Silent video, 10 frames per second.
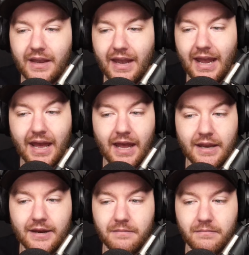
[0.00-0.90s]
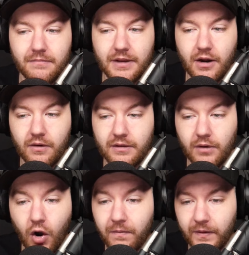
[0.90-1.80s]
and, you know,
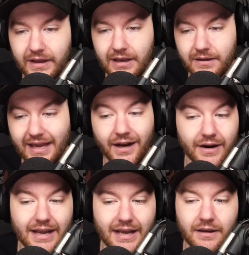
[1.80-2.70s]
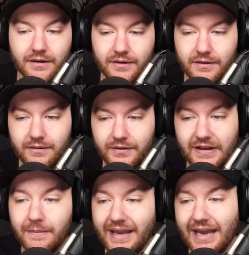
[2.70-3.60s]
hopefully carrying
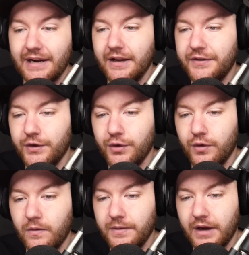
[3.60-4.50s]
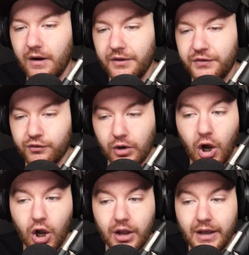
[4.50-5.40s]
Team Canada to, you know, a
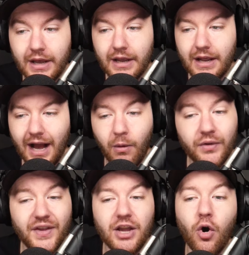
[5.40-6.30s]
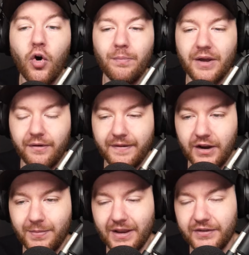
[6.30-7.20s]
strong, I won't say gold medal
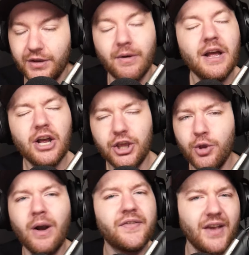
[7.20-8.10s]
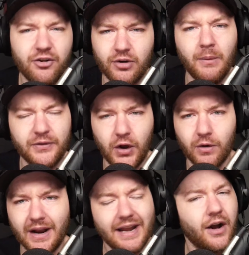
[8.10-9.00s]
finish, because USA trumps
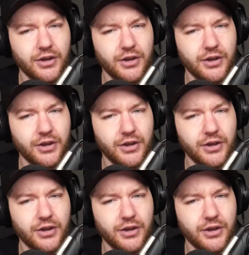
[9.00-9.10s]
all right now.